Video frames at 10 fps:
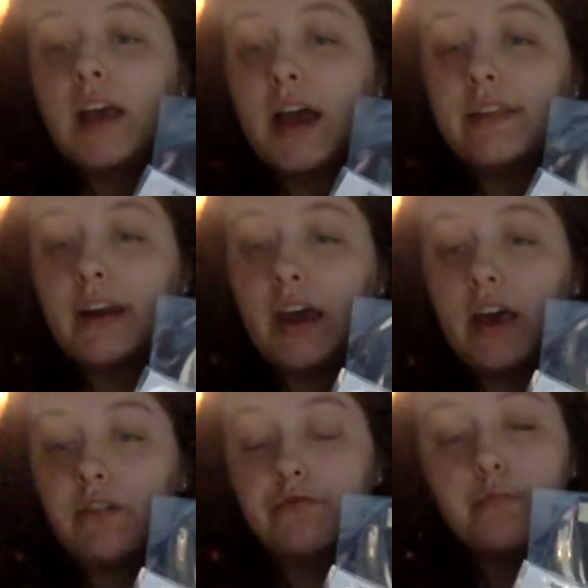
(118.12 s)
And then I
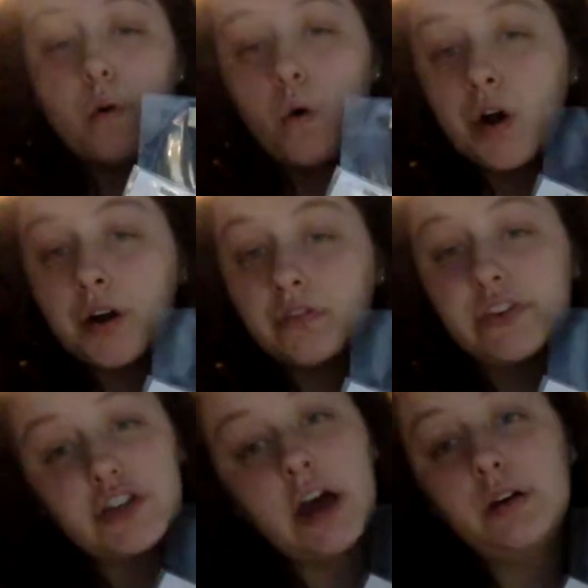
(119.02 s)
have more if the
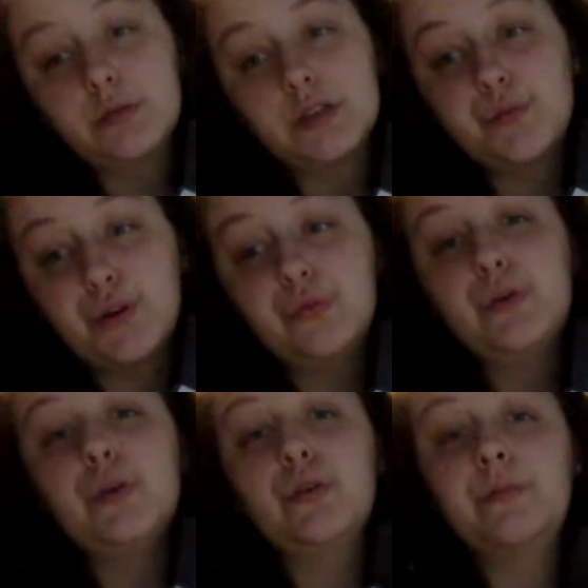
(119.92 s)
child wants more
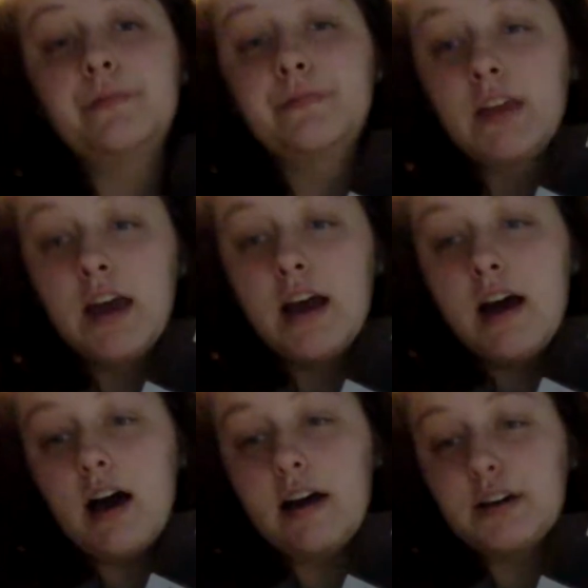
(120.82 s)
food.
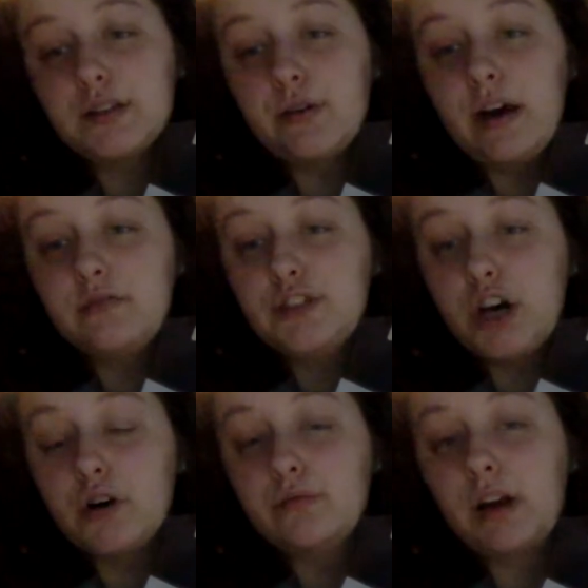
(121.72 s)
I also have don't,